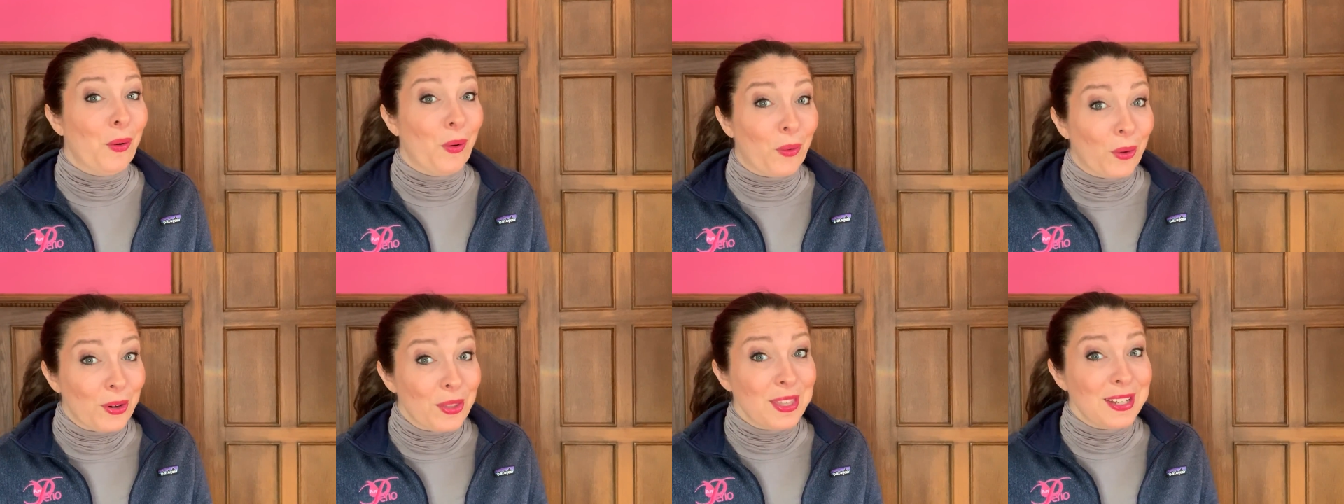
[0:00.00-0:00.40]

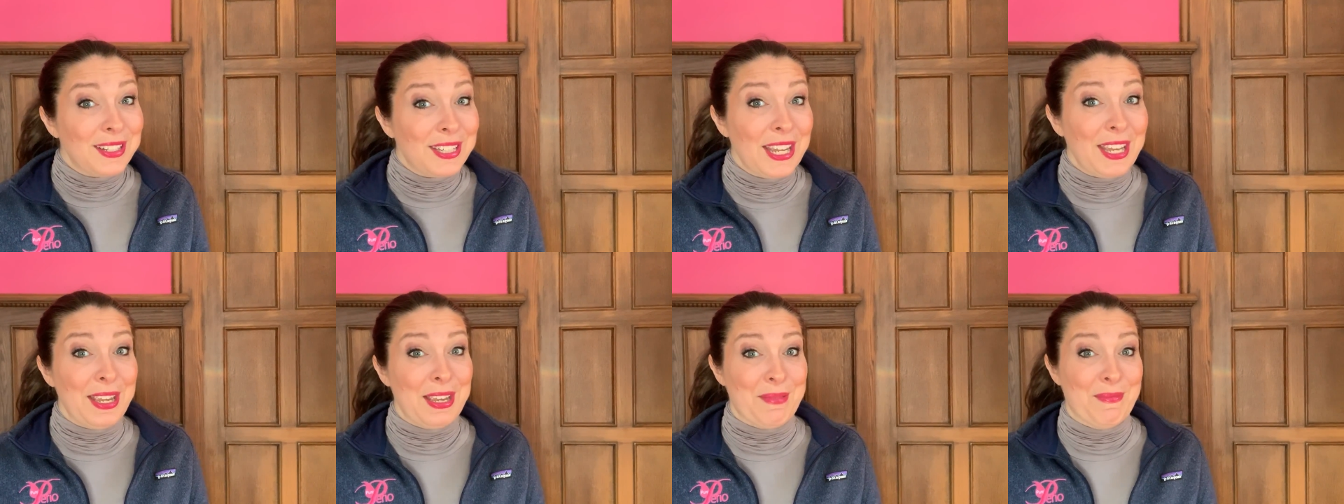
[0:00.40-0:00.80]
or the
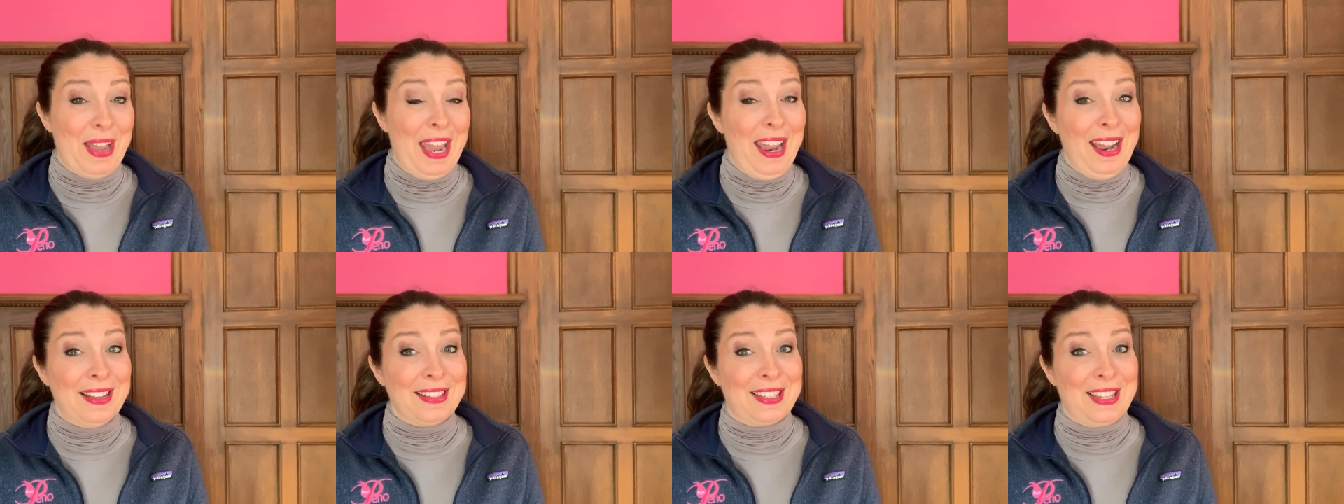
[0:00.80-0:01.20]
team
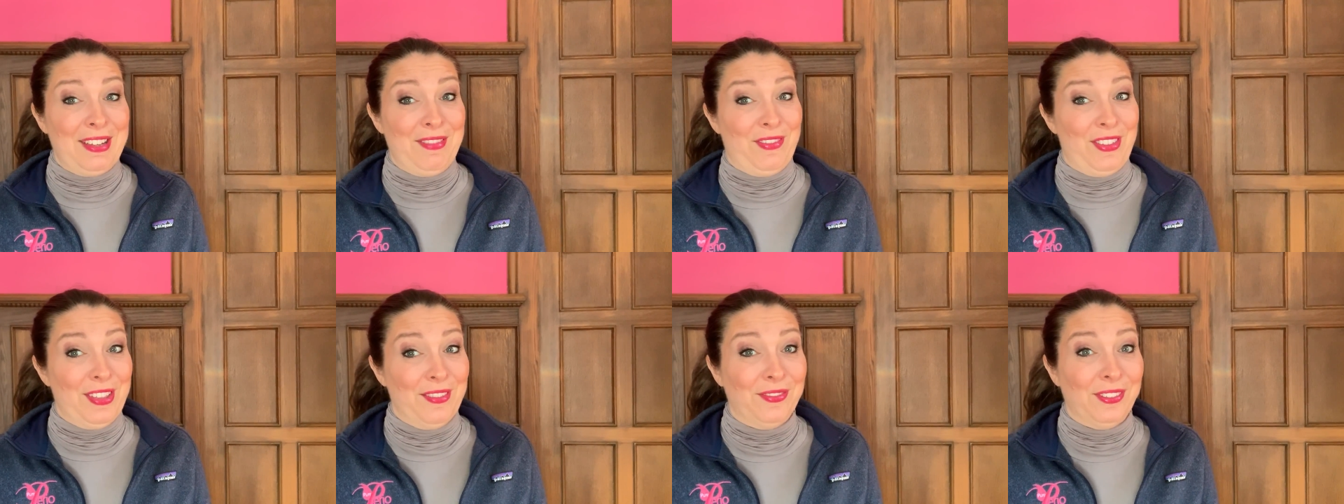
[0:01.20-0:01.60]

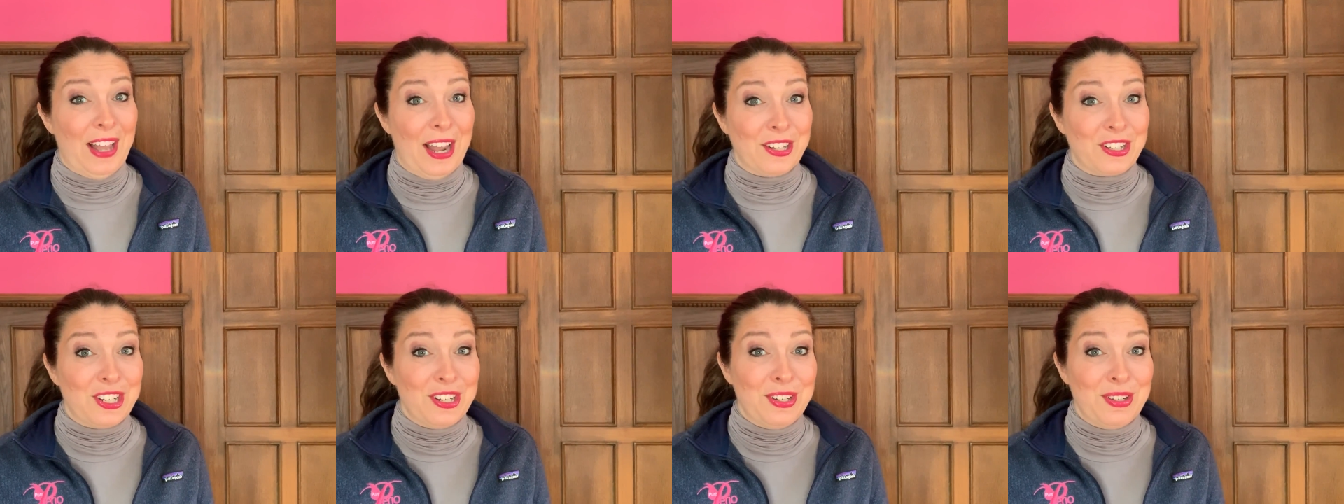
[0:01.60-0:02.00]
asking for the
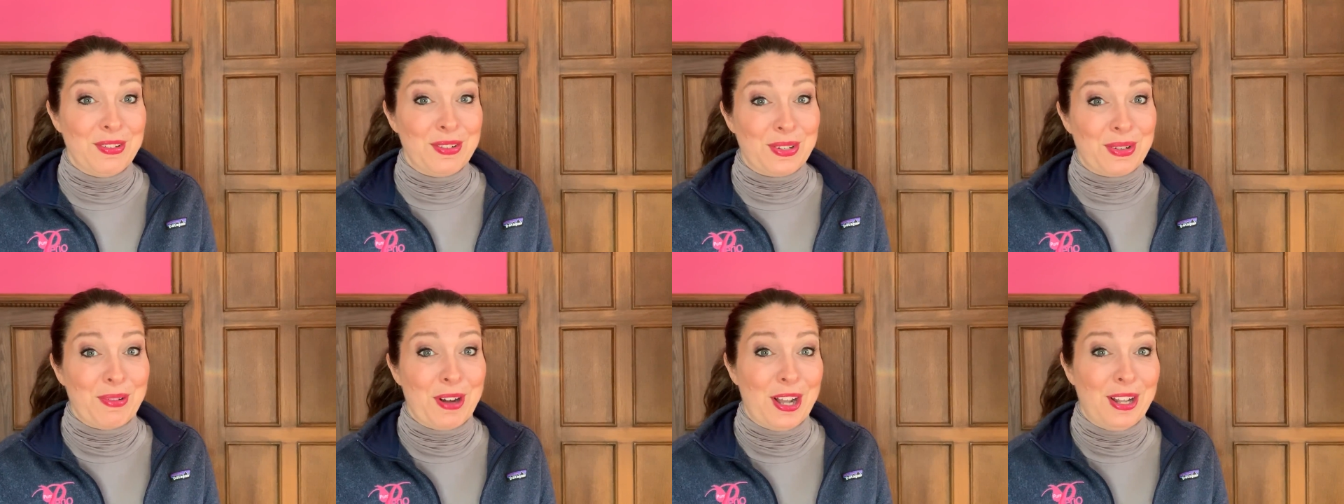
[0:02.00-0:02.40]
flashy
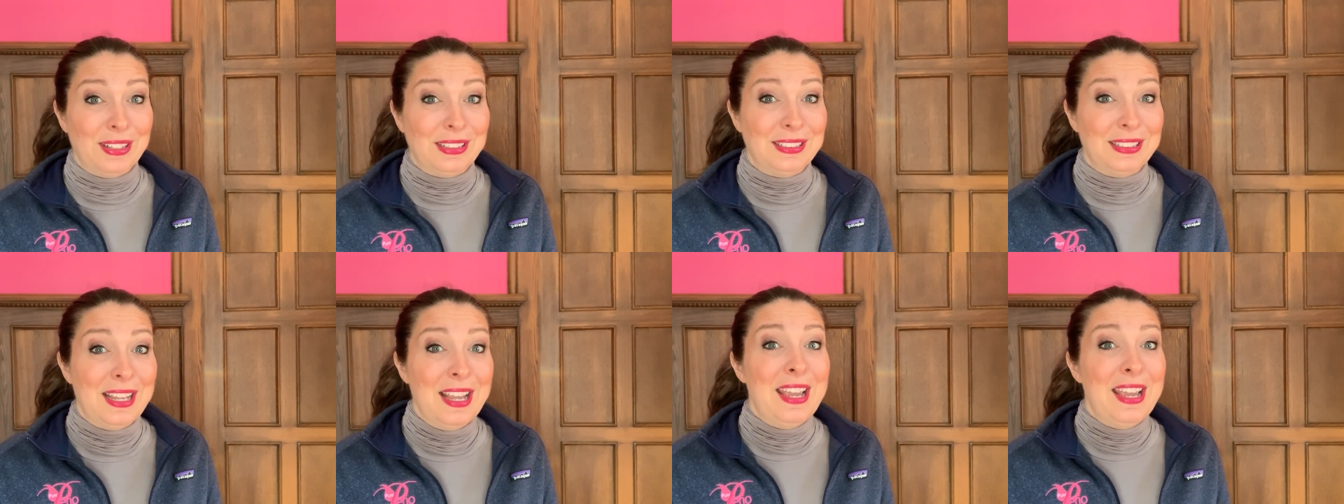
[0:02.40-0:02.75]
new tool.